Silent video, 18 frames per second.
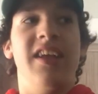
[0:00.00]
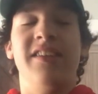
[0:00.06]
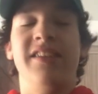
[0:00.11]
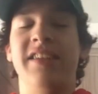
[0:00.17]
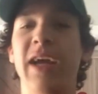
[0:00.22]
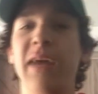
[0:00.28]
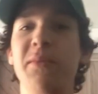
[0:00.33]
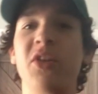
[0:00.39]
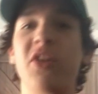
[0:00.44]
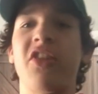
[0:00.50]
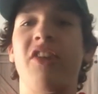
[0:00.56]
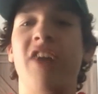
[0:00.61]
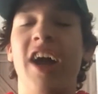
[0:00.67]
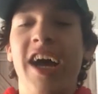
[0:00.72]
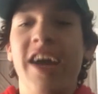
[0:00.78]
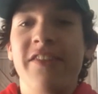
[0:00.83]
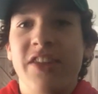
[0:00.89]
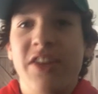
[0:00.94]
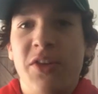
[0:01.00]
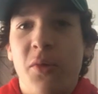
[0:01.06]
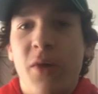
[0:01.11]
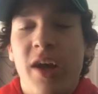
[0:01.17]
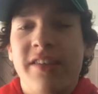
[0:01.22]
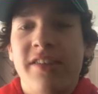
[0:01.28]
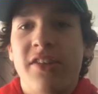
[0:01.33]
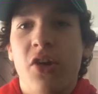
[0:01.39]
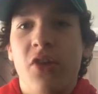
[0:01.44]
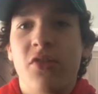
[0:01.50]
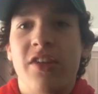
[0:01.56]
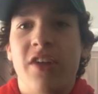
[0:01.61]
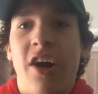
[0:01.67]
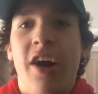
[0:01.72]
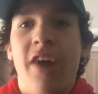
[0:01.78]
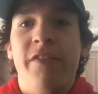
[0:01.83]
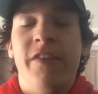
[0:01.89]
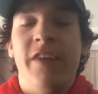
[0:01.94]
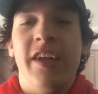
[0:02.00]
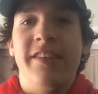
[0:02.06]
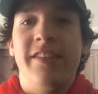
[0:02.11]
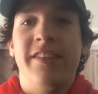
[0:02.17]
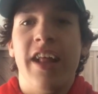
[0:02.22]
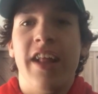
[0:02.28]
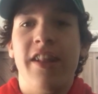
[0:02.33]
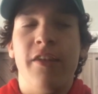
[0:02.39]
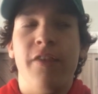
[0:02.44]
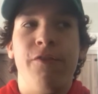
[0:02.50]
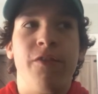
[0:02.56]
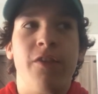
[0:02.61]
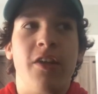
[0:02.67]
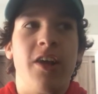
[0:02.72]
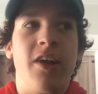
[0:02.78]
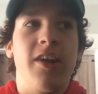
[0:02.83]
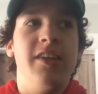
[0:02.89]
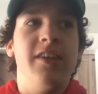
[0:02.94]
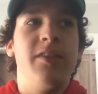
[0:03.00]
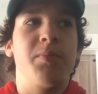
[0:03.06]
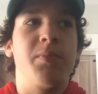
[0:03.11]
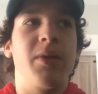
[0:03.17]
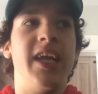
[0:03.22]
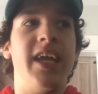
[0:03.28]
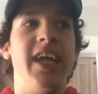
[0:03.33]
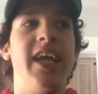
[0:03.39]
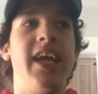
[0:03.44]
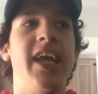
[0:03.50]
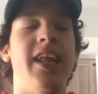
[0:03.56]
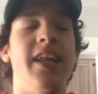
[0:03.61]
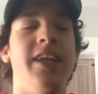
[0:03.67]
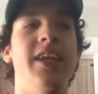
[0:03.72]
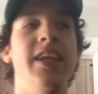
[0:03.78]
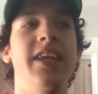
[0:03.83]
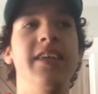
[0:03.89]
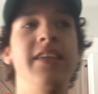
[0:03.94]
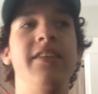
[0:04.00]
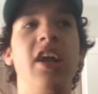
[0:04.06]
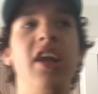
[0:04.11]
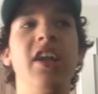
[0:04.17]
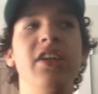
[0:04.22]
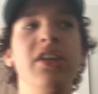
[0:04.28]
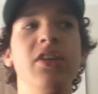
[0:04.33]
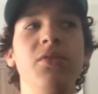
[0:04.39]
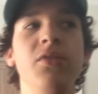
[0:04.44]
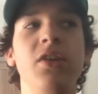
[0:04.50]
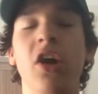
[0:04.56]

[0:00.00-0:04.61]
Sam will thrive in the West Coast offense that LaFleur is bringing in. He's got a new